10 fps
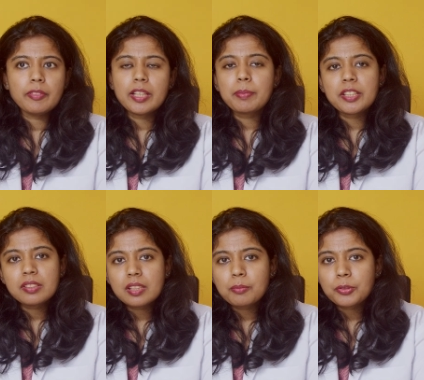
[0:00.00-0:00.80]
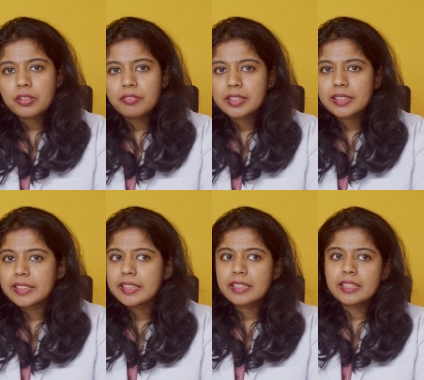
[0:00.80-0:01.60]
When a patient comes to a
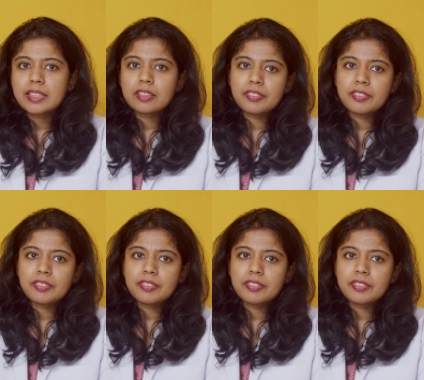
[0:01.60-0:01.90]
fertility clinic,